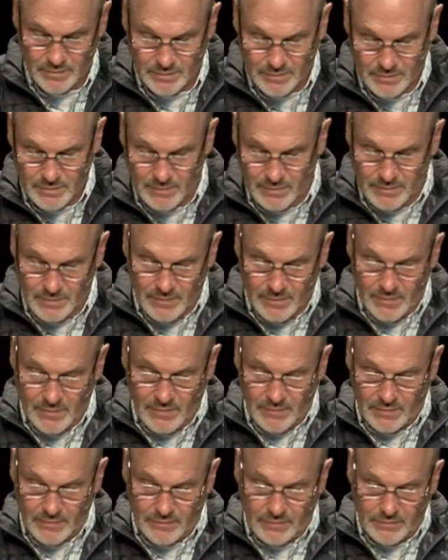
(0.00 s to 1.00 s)

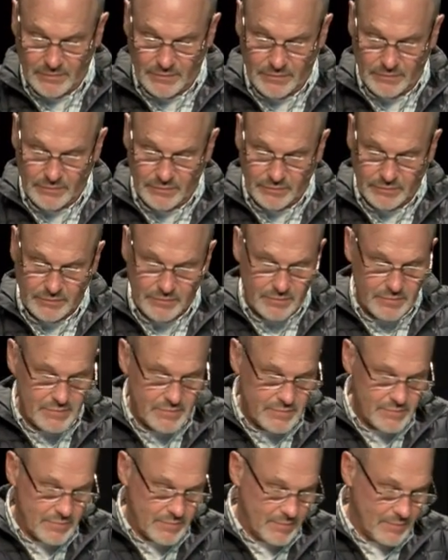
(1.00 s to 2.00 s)

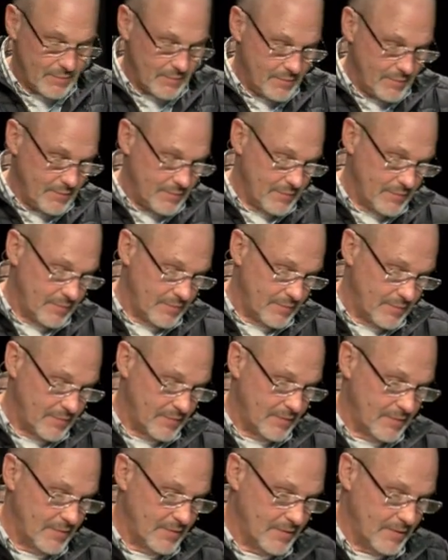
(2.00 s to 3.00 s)

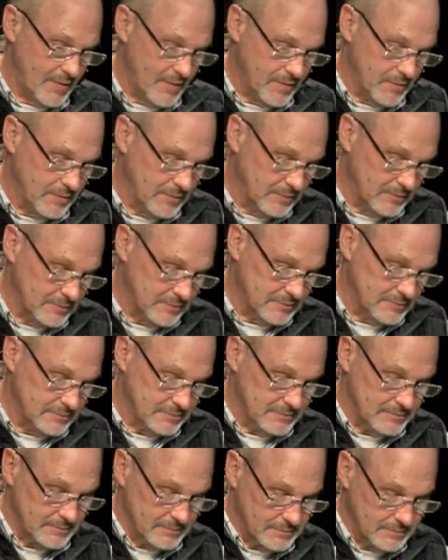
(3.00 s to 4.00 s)

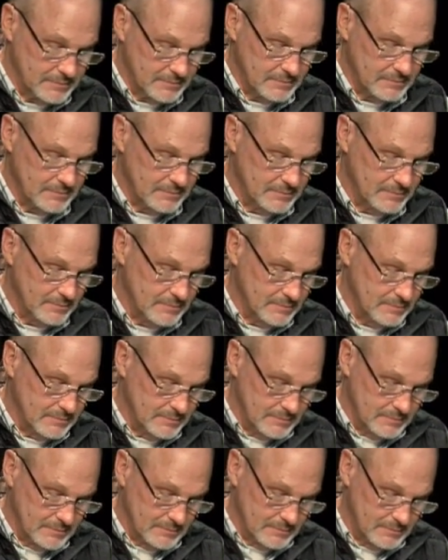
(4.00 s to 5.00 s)

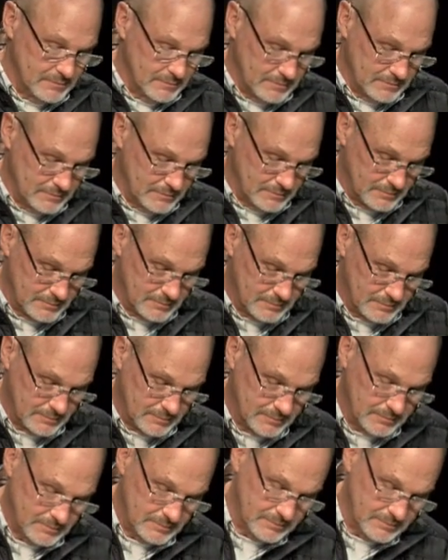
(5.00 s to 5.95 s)
(no one is talking)